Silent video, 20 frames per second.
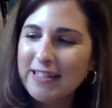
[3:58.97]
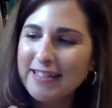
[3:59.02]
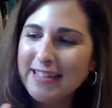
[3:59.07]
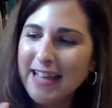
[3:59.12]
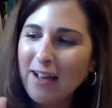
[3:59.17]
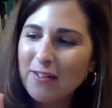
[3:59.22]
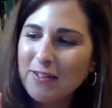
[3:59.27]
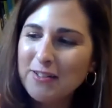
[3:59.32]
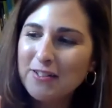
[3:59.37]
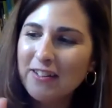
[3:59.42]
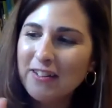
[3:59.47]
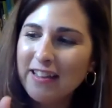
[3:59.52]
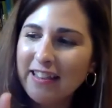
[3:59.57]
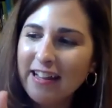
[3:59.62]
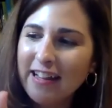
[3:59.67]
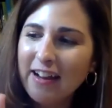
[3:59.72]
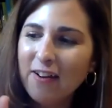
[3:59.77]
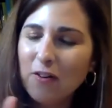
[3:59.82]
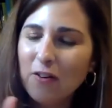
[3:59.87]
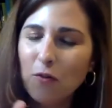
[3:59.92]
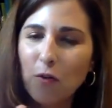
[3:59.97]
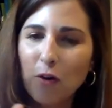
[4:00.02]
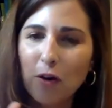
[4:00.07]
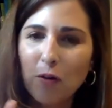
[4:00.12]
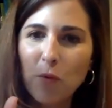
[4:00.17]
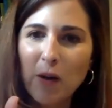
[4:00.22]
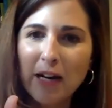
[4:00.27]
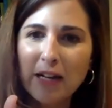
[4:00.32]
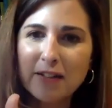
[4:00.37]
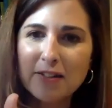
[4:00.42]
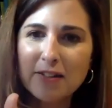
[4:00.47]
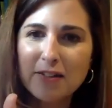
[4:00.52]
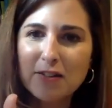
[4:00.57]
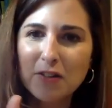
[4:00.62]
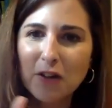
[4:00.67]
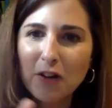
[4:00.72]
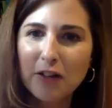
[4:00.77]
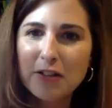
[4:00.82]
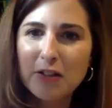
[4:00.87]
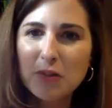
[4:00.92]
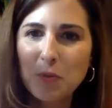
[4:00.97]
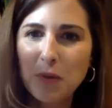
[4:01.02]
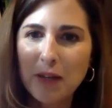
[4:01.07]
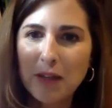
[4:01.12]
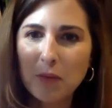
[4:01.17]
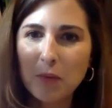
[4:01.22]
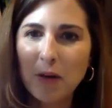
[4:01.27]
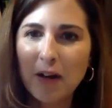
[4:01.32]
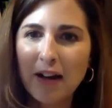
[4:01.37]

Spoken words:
sounds are in there or what it starts with, what